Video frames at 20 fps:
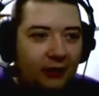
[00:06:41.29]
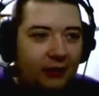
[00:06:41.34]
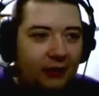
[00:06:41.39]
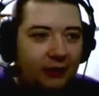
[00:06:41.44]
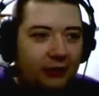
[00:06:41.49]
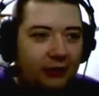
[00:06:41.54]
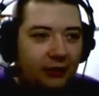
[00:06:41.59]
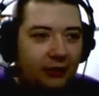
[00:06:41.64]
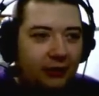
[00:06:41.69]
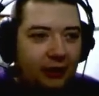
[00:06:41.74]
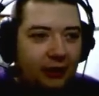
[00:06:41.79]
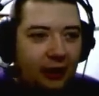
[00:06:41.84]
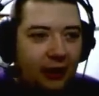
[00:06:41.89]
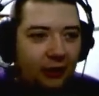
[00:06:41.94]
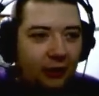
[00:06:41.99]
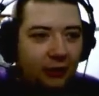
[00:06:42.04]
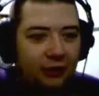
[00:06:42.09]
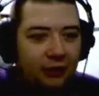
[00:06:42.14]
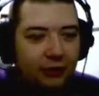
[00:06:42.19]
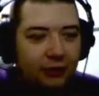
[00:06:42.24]
So now
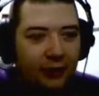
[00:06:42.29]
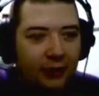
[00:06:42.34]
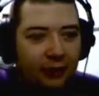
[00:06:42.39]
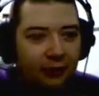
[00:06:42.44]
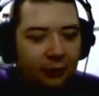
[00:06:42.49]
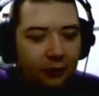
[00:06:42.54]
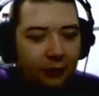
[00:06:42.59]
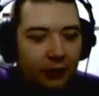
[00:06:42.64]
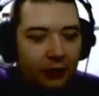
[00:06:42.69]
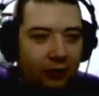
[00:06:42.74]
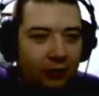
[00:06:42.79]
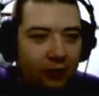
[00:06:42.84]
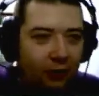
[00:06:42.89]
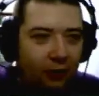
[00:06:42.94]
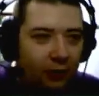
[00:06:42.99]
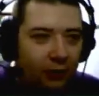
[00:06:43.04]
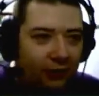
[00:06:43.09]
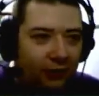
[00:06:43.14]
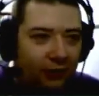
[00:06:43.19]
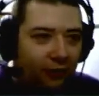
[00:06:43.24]
I should be able to
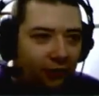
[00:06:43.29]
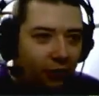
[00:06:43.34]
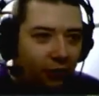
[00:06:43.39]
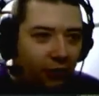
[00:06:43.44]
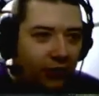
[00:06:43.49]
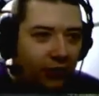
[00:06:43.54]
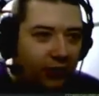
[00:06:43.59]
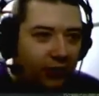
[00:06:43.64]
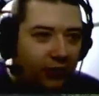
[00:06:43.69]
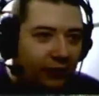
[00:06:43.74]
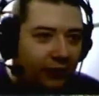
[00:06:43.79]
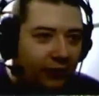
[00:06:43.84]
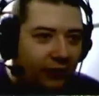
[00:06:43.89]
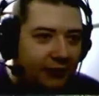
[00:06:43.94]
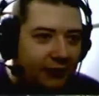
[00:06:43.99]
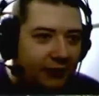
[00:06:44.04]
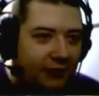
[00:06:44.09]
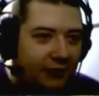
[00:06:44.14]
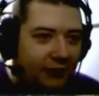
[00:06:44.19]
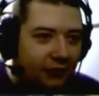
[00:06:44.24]
reload before he
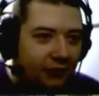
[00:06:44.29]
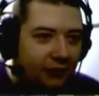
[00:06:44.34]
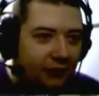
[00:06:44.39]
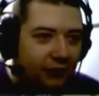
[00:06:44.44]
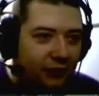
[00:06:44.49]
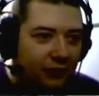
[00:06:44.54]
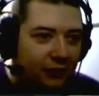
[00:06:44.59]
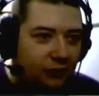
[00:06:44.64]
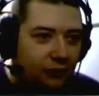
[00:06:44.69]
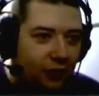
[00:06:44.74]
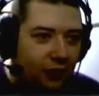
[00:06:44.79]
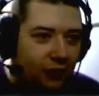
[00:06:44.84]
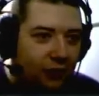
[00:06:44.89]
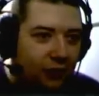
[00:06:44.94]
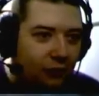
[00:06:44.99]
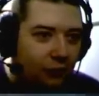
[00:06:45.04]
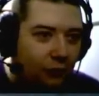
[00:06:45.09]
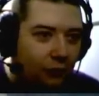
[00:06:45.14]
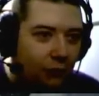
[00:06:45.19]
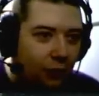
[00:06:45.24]
does. He's just trying
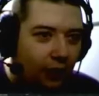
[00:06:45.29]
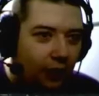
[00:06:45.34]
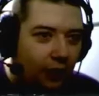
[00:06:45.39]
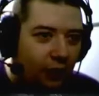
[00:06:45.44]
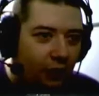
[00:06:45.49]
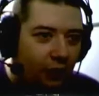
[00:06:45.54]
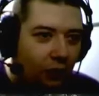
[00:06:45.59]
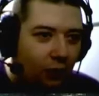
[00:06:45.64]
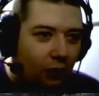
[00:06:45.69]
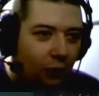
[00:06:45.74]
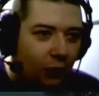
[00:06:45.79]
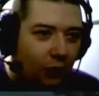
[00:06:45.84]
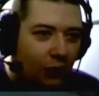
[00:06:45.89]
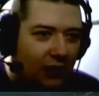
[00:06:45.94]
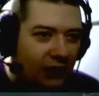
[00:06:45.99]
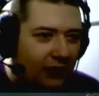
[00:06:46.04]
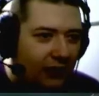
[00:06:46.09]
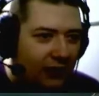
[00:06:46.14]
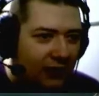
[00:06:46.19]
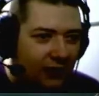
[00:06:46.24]
to run
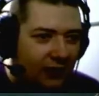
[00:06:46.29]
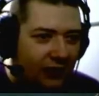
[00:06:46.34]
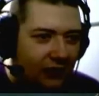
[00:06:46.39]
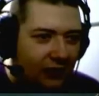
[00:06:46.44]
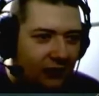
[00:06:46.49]
away, I think.